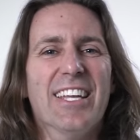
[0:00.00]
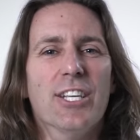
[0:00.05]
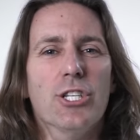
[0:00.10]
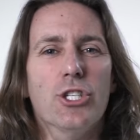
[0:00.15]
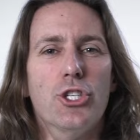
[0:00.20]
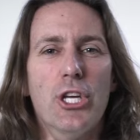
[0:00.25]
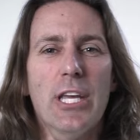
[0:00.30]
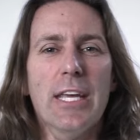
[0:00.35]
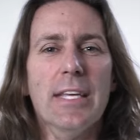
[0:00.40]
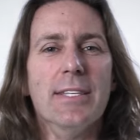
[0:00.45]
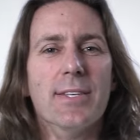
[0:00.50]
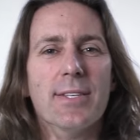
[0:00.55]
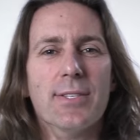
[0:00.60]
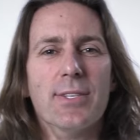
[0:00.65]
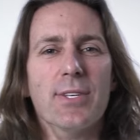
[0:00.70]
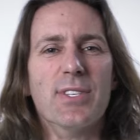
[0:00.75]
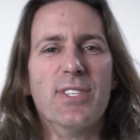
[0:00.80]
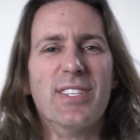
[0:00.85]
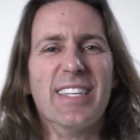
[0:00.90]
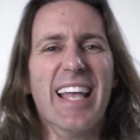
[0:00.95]
Jesus
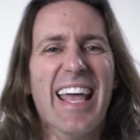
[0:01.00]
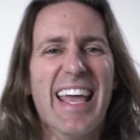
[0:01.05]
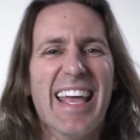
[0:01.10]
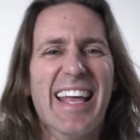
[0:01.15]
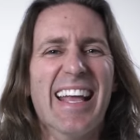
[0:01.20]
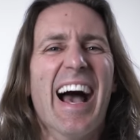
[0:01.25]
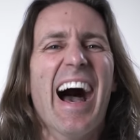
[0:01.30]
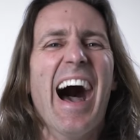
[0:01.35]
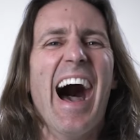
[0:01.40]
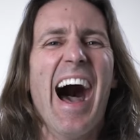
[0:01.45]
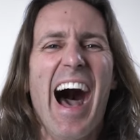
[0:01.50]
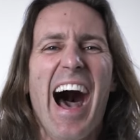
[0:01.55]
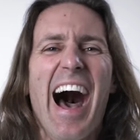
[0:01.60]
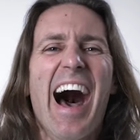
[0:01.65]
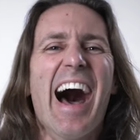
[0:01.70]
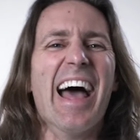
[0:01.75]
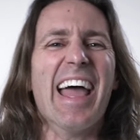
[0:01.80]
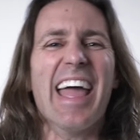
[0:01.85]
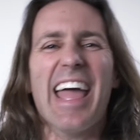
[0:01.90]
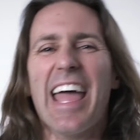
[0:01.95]
is saying,
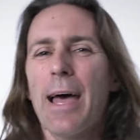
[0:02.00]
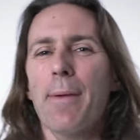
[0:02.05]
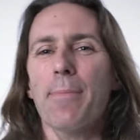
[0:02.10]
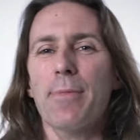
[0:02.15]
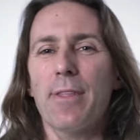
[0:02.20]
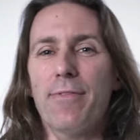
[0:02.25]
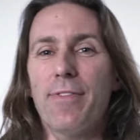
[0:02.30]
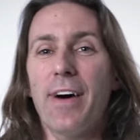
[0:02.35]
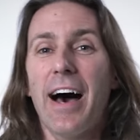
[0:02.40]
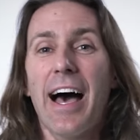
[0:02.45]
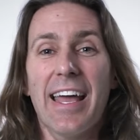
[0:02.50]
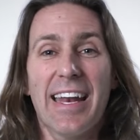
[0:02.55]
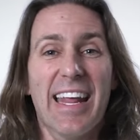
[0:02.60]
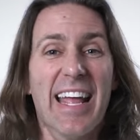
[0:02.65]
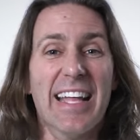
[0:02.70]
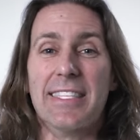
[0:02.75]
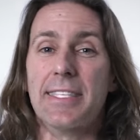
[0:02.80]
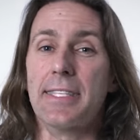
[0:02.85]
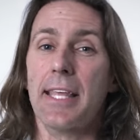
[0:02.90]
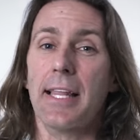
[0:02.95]
I am the vine.
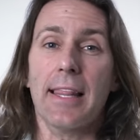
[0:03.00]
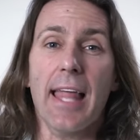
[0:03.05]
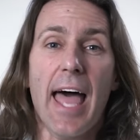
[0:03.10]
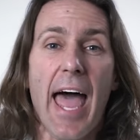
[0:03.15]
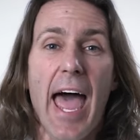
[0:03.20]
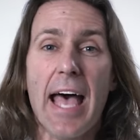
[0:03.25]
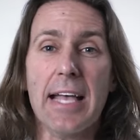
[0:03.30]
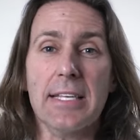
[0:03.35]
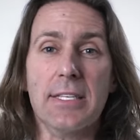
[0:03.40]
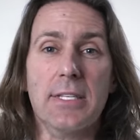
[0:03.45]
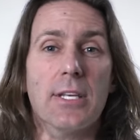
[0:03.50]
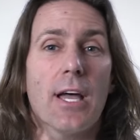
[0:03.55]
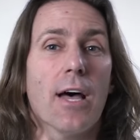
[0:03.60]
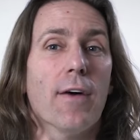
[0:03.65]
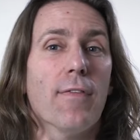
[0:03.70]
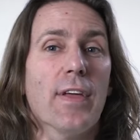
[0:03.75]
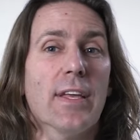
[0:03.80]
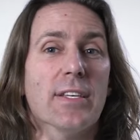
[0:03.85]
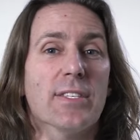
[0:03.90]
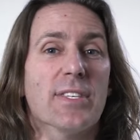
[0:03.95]
It's the last
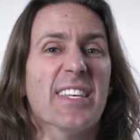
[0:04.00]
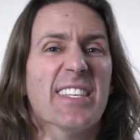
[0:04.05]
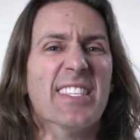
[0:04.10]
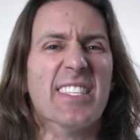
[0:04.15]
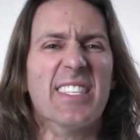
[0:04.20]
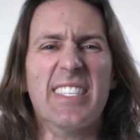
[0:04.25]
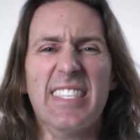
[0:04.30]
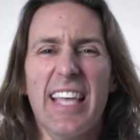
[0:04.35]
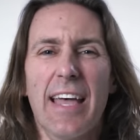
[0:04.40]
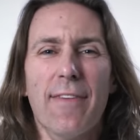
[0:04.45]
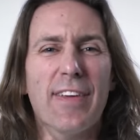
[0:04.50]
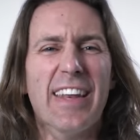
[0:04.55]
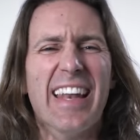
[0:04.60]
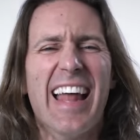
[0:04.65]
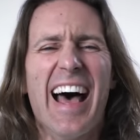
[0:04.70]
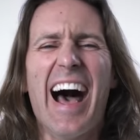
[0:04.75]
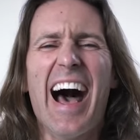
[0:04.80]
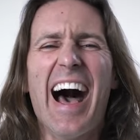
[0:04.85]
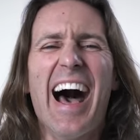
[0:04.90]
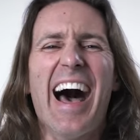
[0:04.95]
of his 7
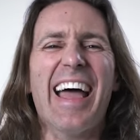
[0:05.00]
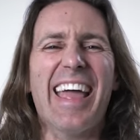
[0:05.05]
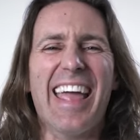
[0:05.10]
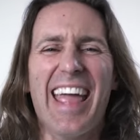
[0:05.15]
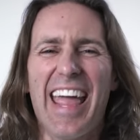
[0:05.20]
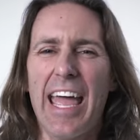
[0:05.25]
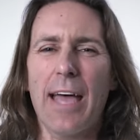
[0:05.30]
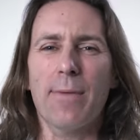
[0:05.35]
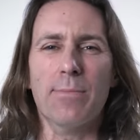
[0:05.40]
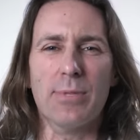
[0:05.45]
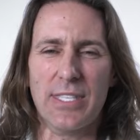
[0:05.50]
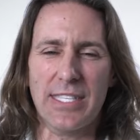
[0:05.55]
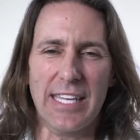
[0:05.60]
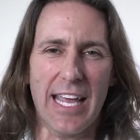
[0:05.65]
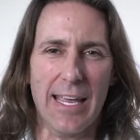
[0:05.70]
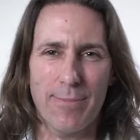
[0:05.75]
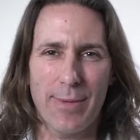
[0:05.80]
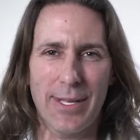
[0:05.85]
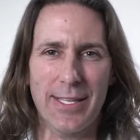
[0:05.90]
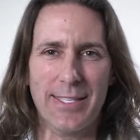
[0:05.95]
I am
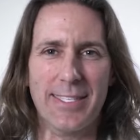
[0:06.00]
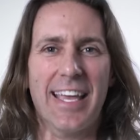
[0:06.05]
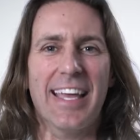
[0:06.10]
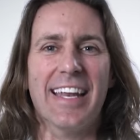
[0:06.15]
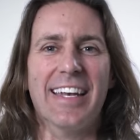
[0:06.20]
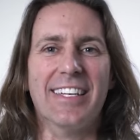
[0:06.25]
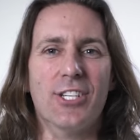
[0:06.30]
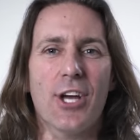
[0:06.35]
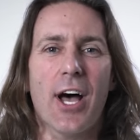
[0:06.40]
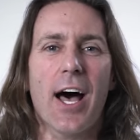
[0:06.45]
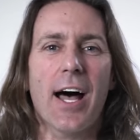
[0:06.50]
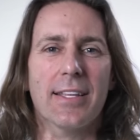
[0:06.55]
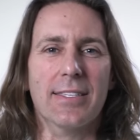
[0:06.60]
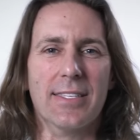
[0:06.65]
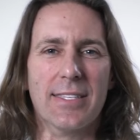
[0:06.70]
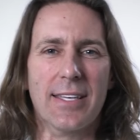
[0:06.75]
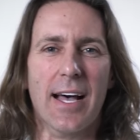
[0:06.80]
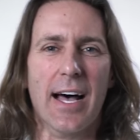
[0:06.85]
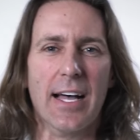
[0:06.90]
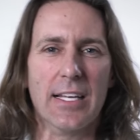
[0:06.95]
statements in
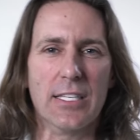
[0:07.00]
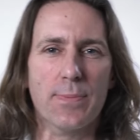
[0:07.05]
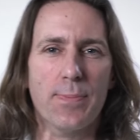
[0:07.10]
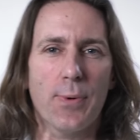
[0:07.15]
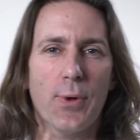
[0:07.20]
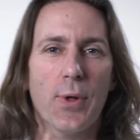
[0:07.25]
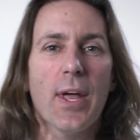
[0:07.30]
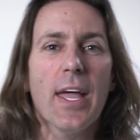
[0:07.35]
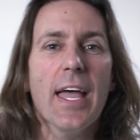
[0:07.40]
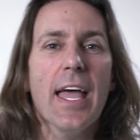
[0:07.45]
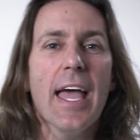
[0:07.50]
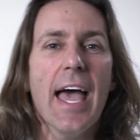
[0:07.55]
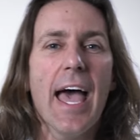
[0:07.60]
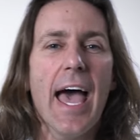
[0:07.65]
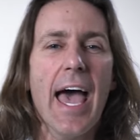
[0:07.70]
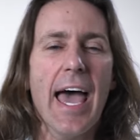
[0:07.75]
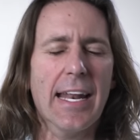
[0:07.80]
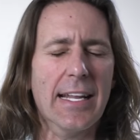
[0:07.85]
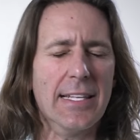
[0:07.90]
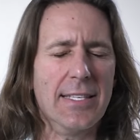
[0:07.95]
John's gospel.
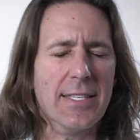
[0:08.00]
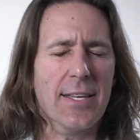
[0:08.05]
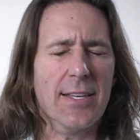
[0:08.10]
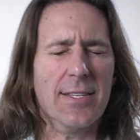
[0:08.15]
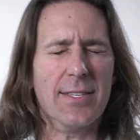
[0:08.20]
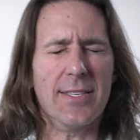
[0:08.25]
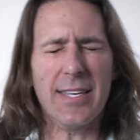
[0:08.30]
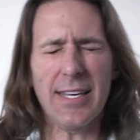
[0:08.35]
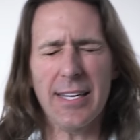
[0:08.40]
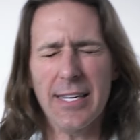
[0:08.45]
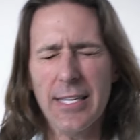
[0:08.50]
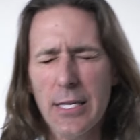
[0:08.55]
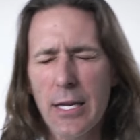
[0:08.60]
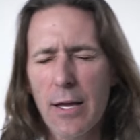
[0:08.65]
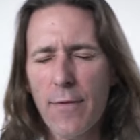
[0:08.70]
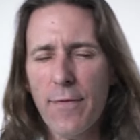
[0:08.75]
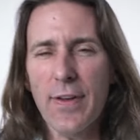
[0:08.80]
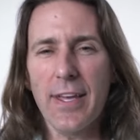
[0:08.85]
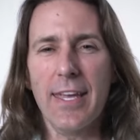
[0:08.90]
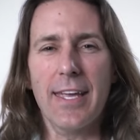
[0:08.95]
And its
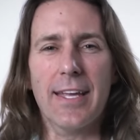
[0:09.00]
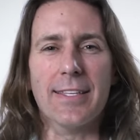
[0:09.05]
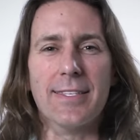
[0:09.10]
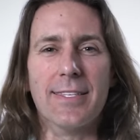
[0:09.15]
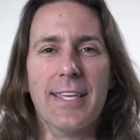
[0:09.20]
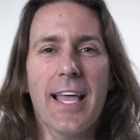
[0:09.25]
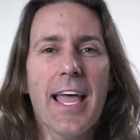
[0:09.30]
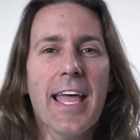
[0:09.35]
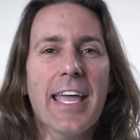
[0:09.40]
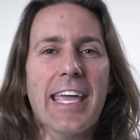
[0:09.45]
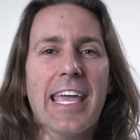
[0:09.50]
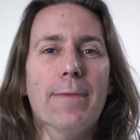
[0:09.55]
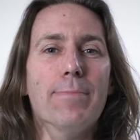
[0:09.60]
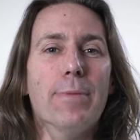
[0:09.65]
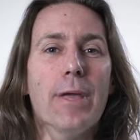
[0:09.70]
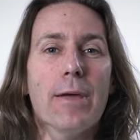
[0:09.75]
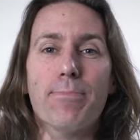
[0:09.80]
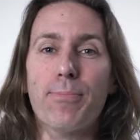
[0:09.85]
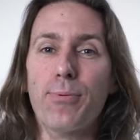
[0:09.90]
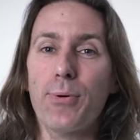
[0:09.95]
significance can
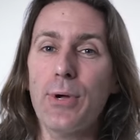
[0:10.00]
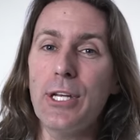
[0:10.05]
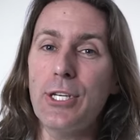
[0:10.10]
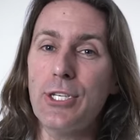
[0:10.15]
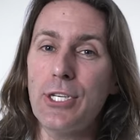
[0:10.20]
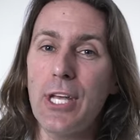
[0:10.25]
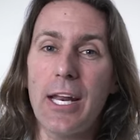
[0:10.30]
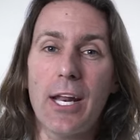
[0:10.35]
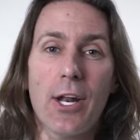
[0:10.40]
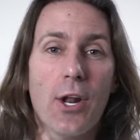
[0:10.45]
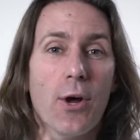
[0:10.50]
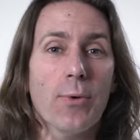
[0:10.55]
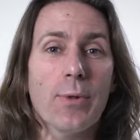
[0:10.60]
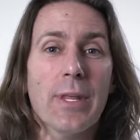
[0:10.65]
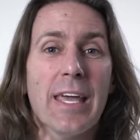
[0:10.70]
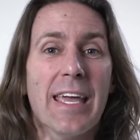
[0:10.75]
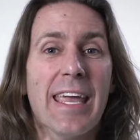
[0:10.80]
be appreciated only